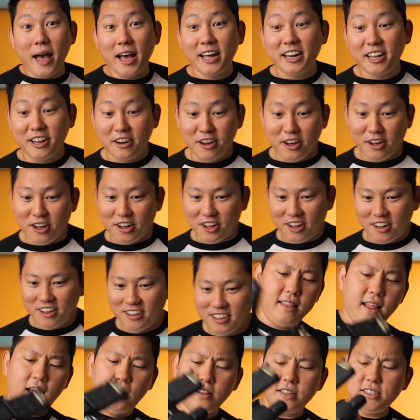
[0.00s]
some sort
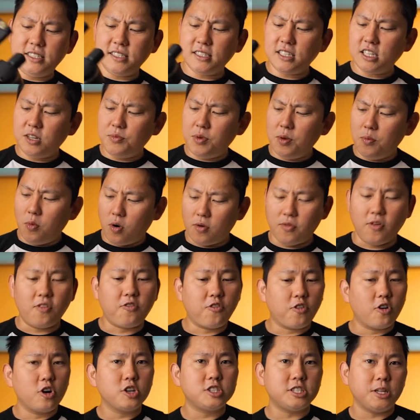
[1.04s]
of like really
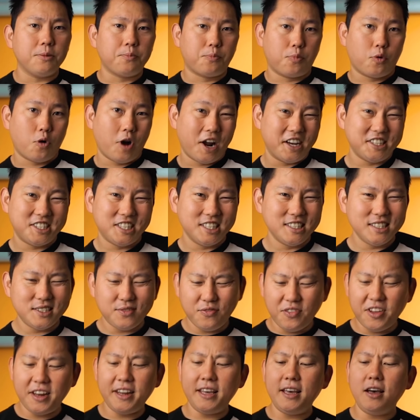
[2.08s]
harsh kind
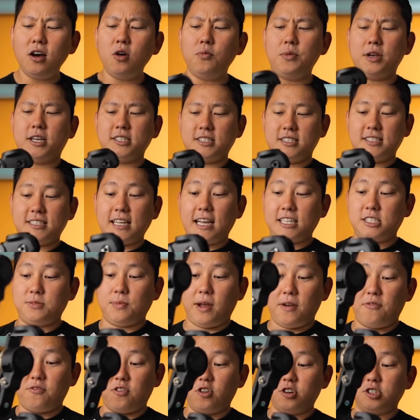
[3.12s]
of practical light,
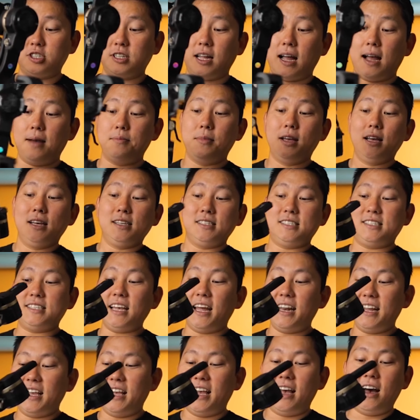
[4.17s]
essentially again,
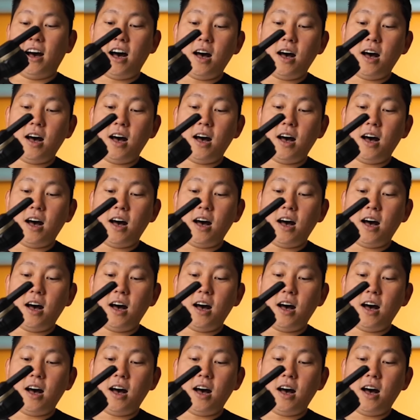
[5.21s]
shooting onto